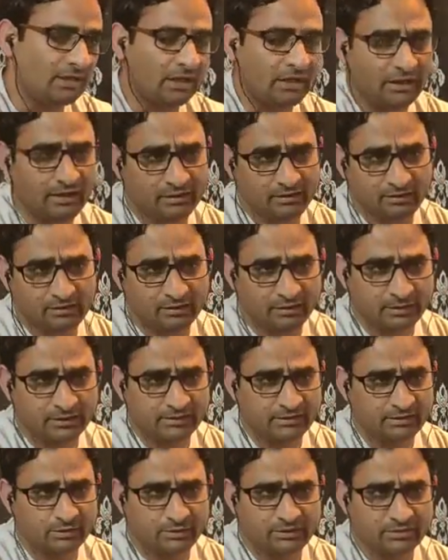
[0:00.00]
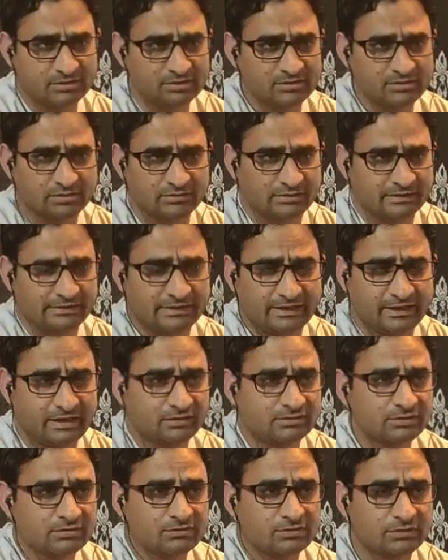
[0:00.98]
And it is the
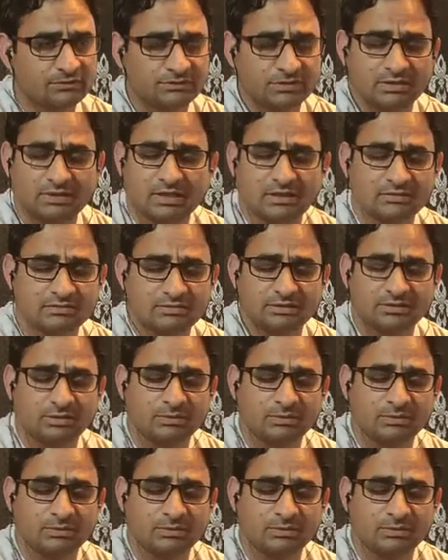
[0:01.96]
characters of Jane Austen,